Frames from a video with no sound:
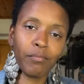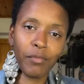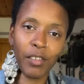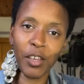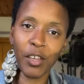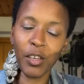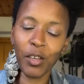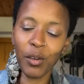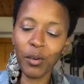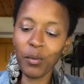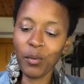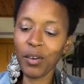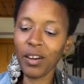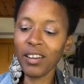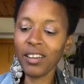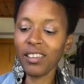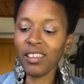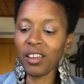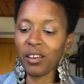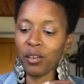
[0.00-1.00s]
a cute
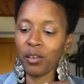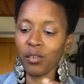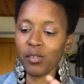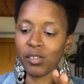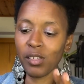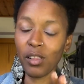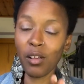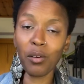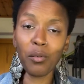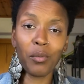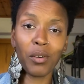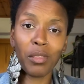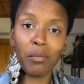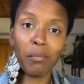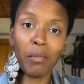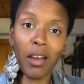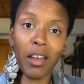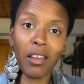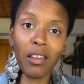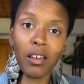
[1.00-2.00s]
one that goes along with
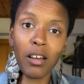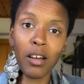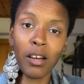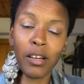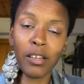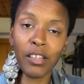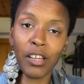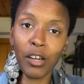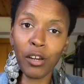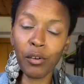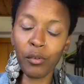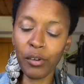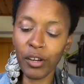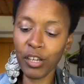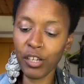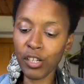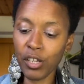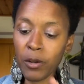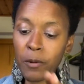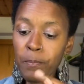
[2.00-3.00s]
my
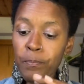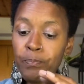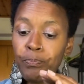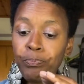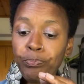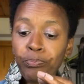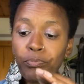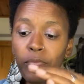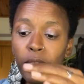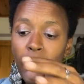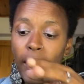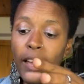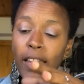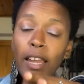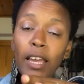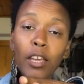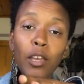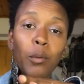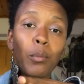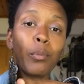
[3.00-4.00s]
decoration, and
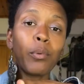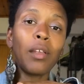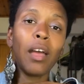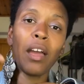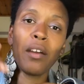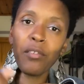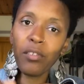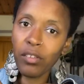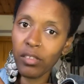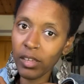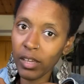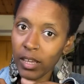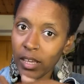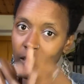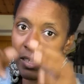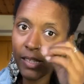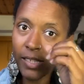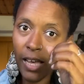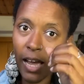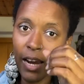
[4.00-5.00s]
I could put everything
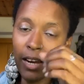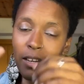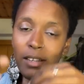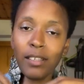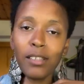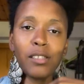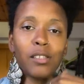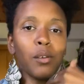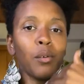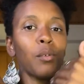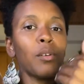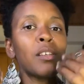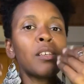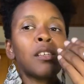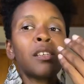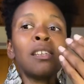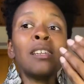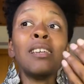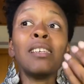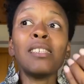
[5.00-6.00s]
inside. So
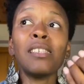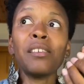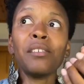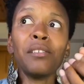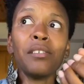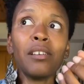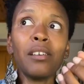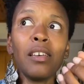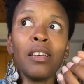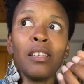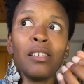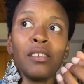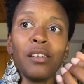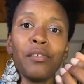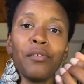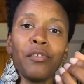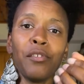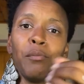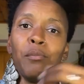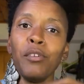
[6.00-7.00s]
it is easier
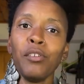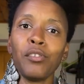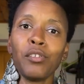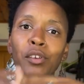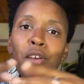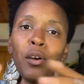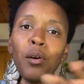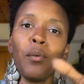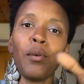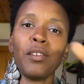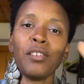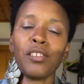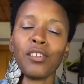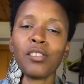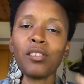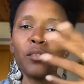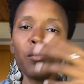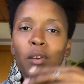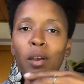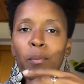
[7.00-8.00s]
for me to go and
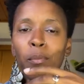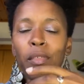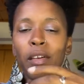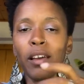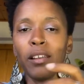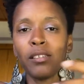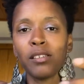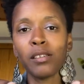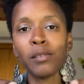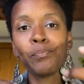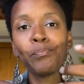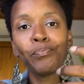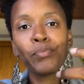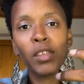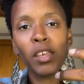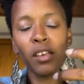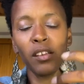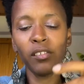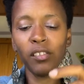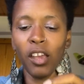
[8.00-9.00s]
just grab that
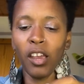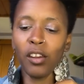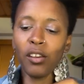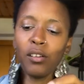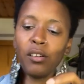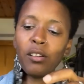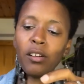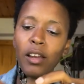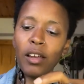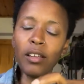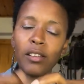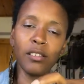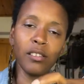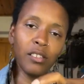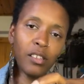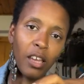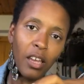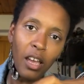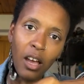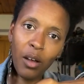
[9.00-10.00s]
container and
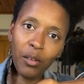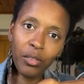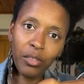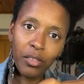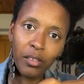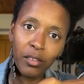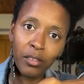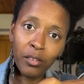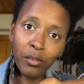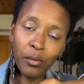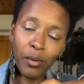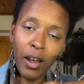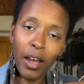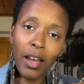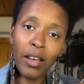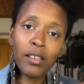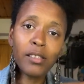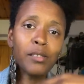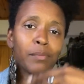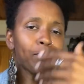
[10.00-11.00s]
take out the
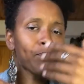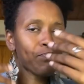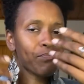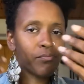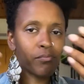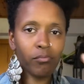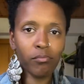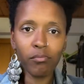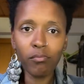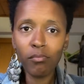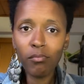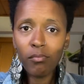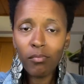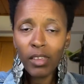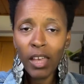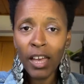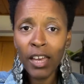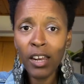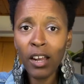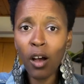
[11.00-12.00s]
rice,
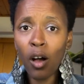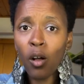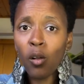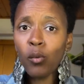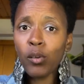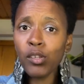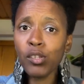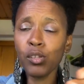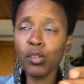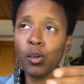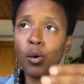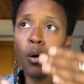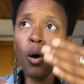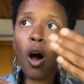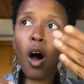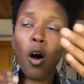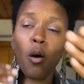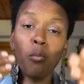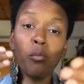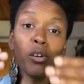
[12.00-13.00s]
and I always know
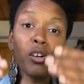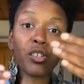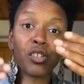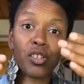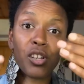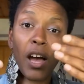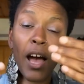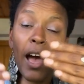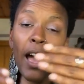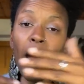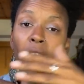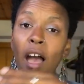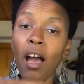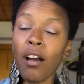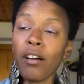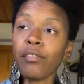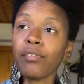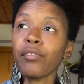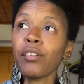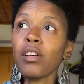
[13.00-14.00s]
how much I
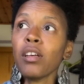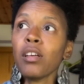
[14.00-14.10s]
have